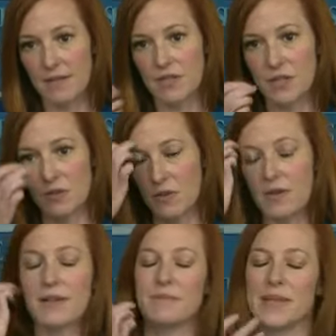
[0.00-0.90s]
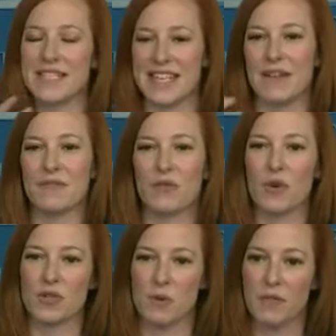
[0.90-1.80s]
to uh, be safe
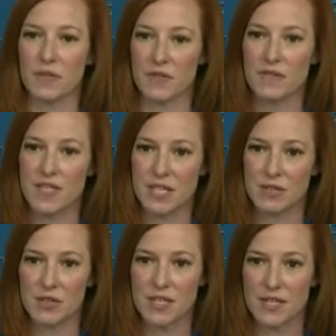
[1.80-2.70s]
for 12 to 15 year olds.